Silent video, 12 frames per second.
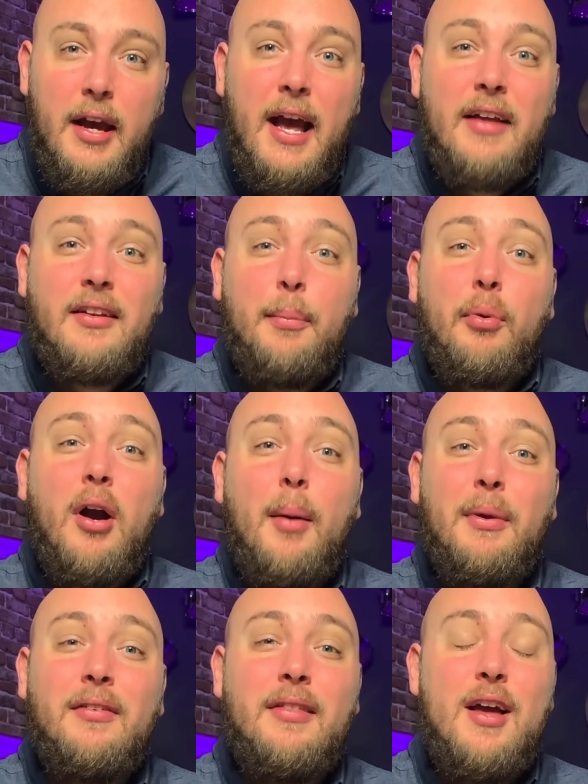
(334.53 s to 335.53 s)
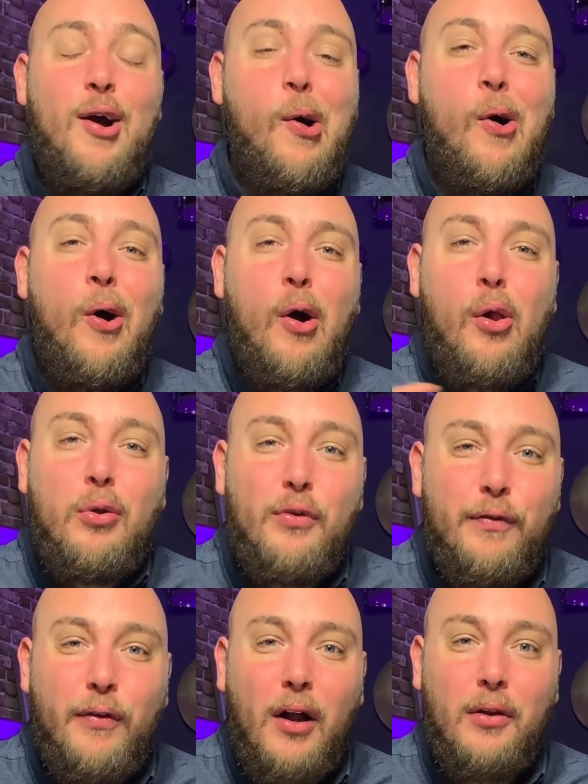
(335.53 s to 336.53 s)
as a promise that all who
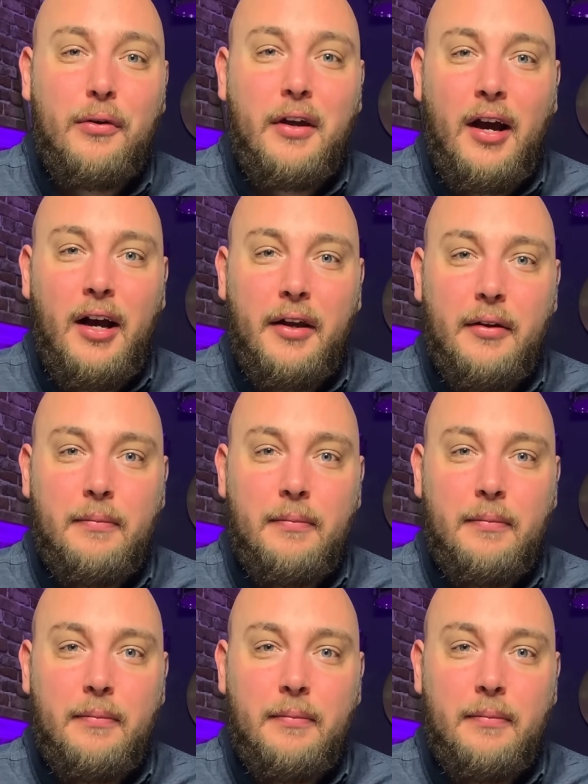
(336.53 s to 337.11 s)
follow God